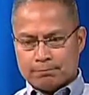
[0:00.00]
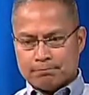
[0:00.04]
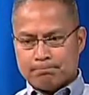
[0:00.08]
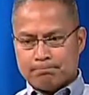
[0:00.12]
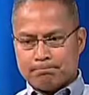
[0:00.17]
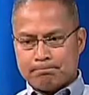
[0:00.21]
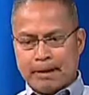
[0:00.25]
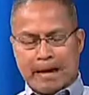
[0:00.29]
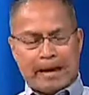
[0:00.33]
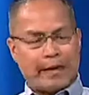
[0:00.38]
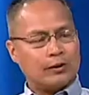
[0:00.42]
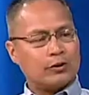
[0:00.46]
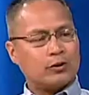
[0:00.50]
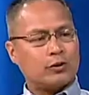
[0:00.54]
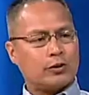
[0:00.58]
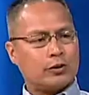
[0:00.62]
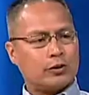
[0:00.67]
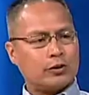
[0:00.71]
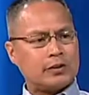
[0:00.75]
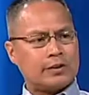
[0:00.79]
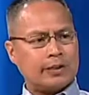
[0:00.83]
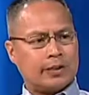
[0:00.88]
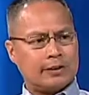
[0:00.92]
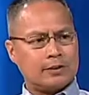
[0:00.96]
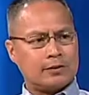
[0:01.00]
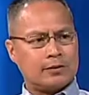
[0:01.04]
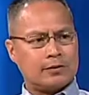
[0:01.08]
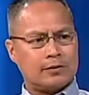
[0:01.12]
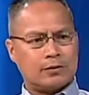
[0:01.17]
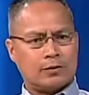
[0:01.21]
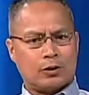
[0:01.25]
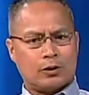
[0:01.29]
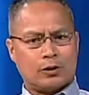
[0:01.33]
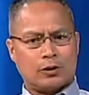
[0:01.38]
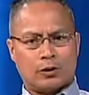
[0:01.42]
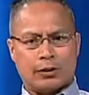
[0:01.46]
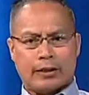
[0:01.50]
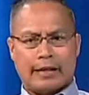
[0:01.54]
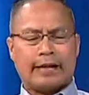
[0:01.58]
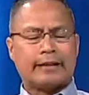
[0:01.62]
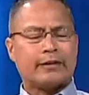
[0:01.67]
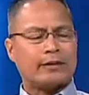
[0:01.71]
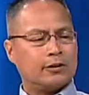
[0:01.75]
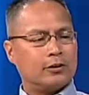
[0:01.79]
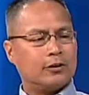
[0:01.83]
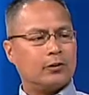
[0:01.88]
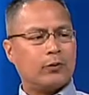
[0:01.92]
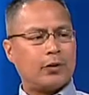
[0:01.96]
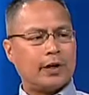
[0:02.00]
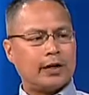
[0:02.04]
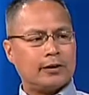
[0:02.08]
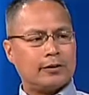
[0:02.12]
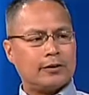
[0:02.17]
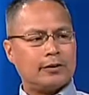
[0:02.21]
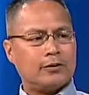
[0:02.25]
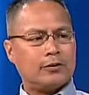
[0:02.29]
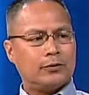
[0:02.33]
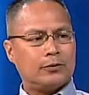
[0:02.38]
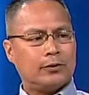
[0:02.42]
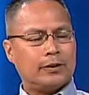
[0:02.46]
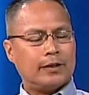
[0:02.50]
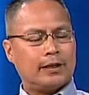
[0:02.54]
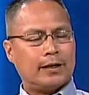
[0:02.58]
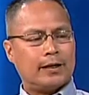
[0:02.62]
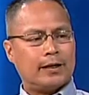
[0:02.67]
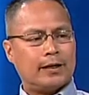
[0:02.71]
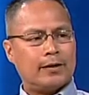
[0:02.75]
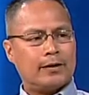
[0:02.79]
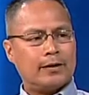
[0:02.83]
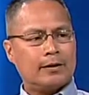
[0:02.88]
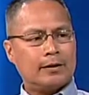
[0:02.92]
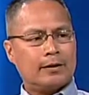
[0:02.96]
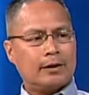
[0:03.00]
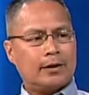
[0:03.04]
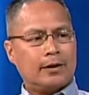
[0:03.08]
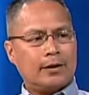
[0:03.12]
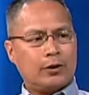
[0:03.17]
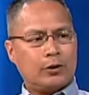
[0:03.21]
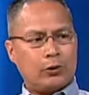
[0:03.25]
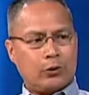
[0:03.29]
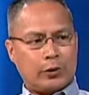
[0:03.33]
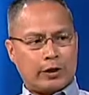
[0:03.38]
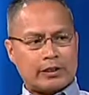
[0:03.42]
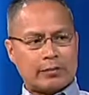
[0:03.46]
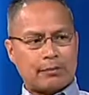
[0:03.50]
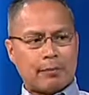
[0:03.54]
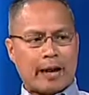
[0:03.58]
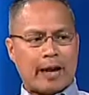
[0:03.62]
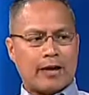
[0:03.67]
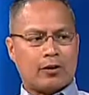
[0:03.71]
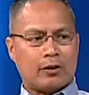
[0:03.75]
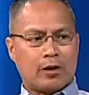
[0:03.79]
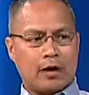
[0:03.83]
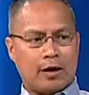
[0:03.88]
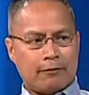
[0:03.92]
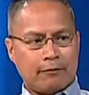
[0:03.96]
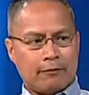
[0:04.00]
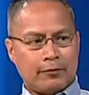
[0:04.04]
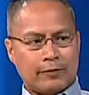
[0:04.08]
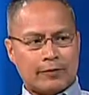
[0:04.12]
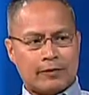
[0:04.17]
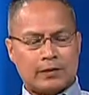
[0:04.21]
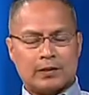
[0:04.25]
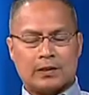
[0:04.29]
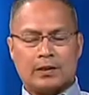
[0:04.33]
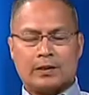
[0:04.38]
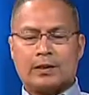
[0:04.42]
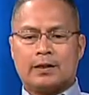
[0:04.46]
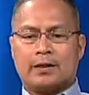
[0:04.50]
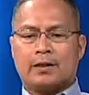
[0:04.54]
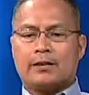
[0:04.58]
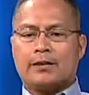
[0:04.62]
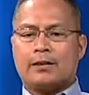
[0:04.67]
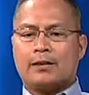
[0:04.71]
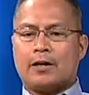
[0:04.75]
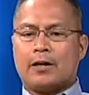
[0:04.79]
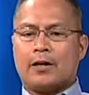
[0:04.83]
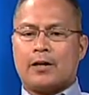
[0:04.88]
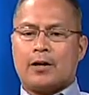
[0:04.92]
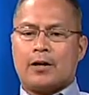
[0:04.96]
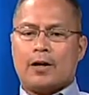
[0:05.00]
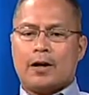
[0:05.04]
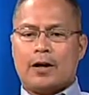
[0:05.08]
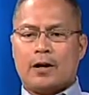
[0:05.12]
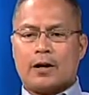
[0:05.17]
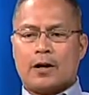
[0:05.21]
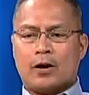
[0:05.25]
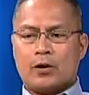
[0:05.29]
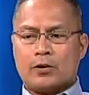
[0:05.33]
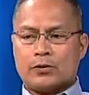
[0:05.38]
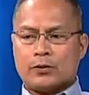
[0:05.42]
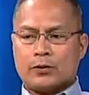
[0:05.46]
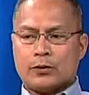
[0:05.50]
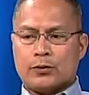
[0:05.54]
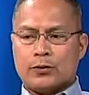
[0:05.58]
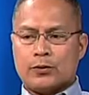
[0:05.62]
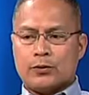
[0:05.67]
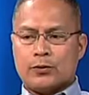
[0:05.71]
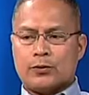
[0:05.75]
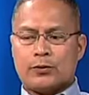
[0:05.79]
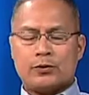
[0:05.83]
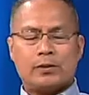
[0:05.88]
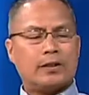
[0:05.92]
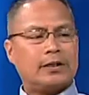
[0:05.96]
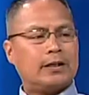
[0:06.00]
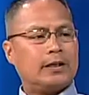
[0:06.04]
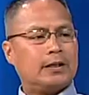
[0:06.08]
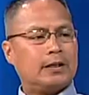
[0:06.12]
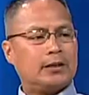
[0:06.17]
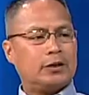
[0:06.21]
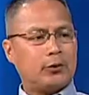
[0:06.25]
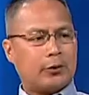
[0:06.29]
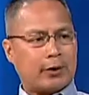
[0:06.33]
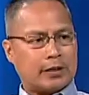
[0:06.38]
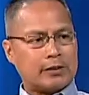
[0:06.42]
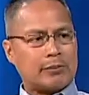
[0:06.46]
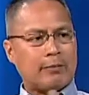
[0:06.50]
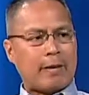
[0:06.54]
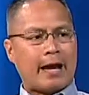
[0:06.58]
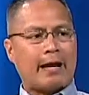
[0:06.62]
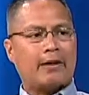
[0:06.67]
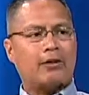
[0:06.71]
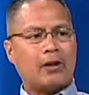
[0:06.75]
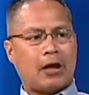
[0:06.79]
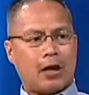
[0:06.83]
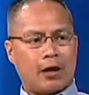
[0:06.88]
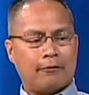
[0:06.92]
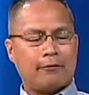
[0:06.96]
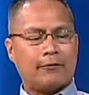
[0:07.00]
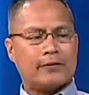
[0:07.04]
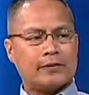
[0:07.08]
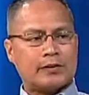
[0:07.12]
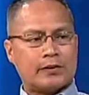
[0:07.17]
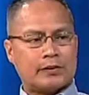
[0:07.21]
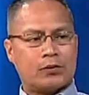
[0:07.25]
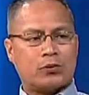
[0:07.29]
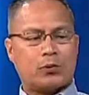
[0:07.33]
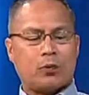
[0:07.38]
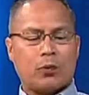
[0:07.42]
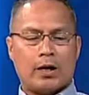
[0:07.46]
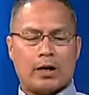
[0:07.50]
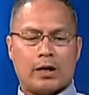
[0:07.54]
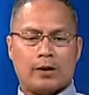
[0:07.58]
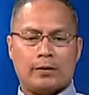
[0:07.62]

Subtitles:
patent search that's connected directly to the U.S. Patent Office. And I also use the U.S. Patent Office as well.